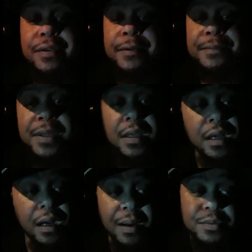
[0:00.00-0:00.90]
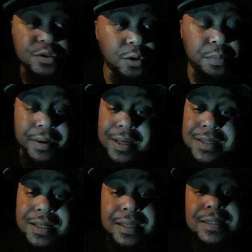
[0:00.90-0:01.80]
up
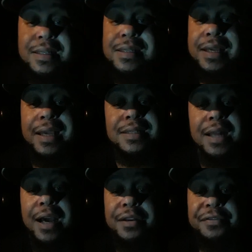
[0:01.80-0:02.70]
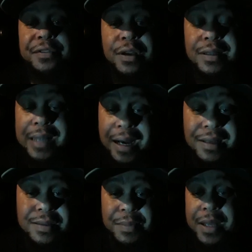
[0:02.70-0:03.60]
28-27. Drew Brees leads the
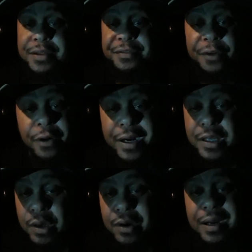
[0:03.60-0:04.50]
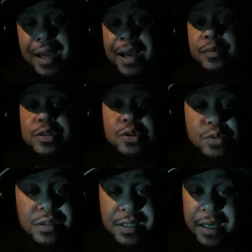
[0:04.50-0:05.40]
Saints down the field, down to about the
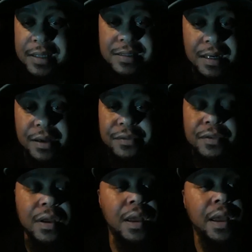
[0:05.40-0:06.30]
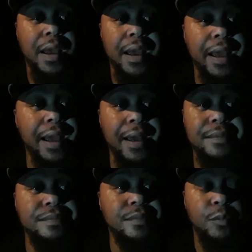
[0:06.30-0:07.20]
40-yard line with 2 seconds
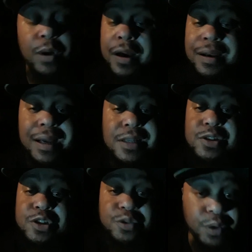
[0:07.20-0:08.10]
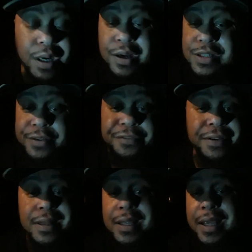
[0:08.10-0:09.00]
left. And Will
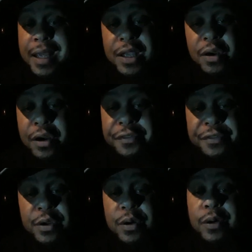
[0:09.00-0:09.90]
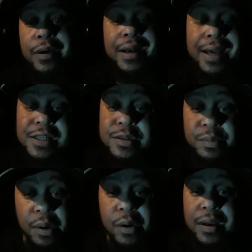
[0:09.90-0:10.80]
Lutz drills a
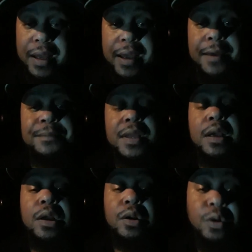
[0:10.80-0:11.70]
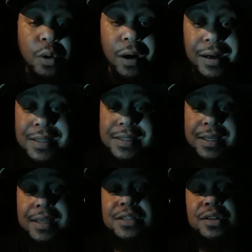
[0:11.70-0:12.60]
58-yard field goal, and that's your ball
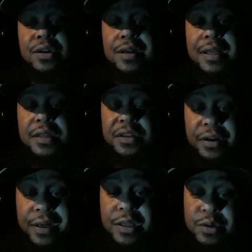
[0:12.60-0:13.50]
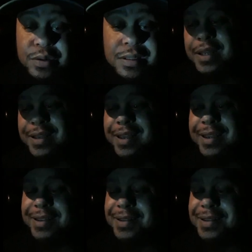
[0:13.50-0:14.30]
game. New Orleans Saints 30,